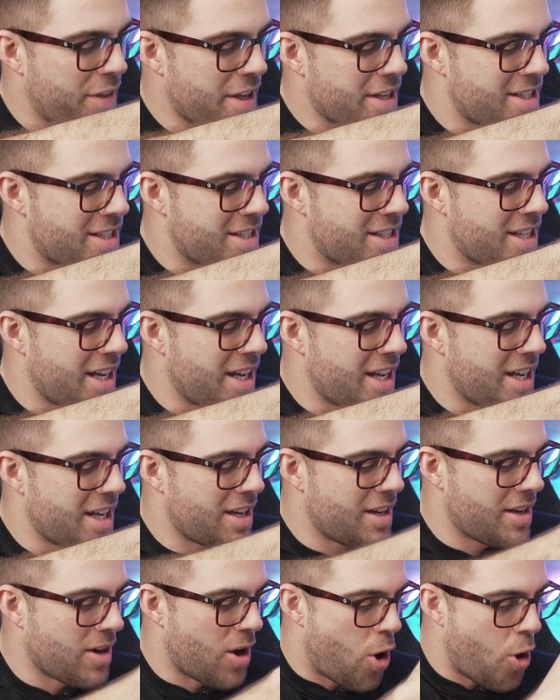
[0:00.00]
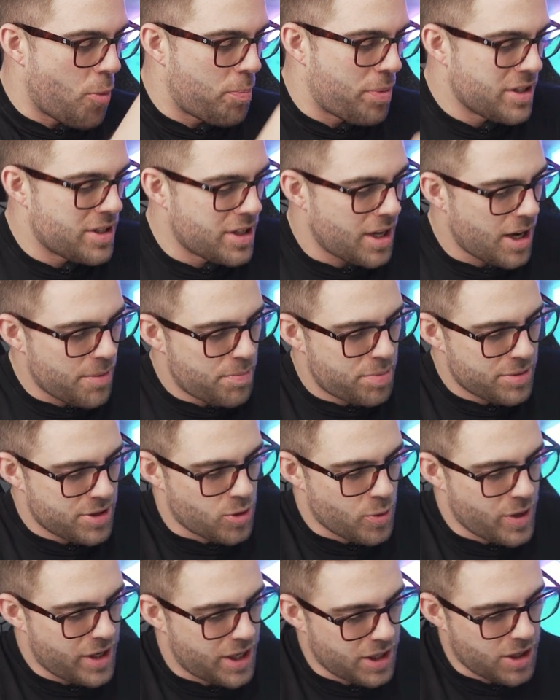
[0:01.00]
this thing opened up
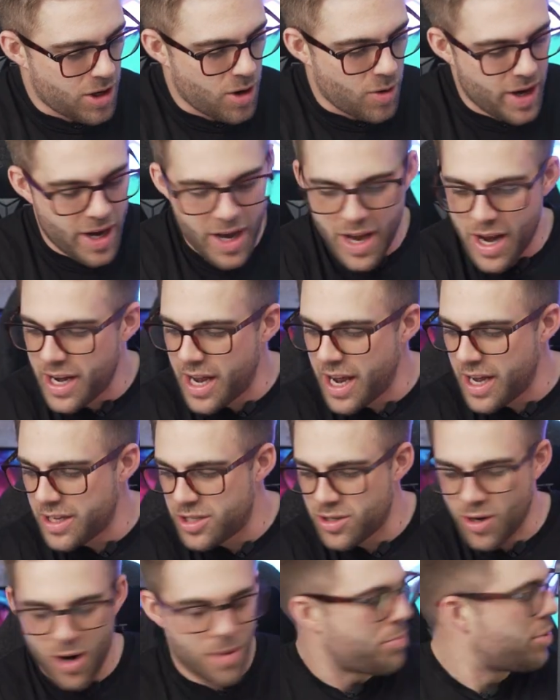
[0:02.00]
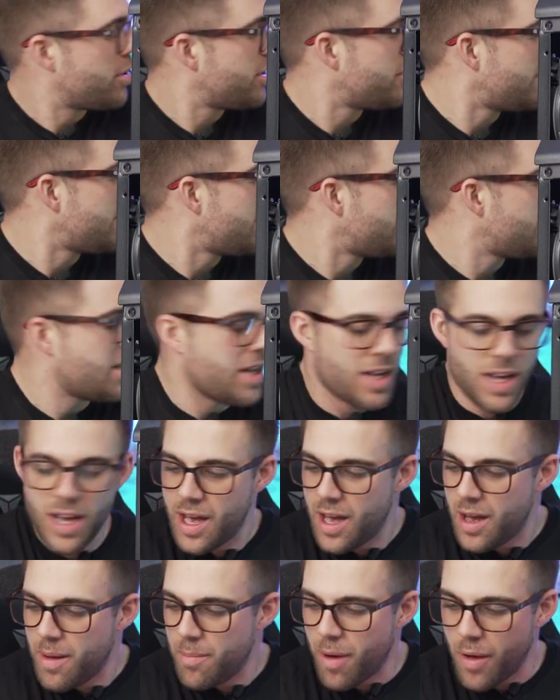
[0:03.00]
so we can go ahead and start putting the
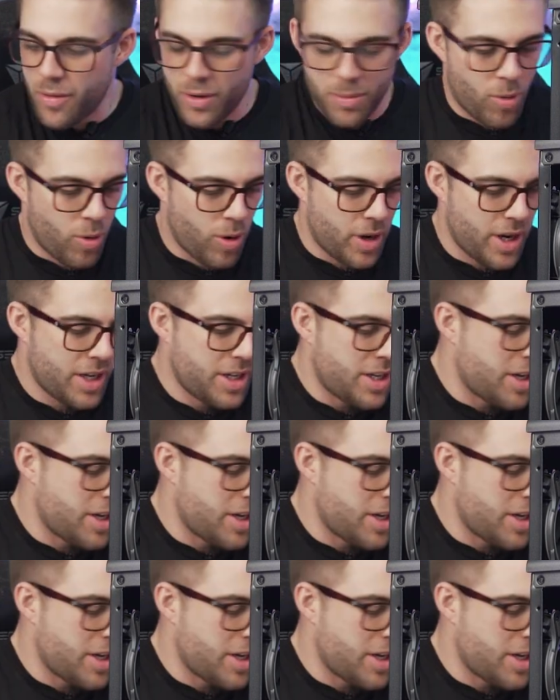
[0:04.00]
motherboard in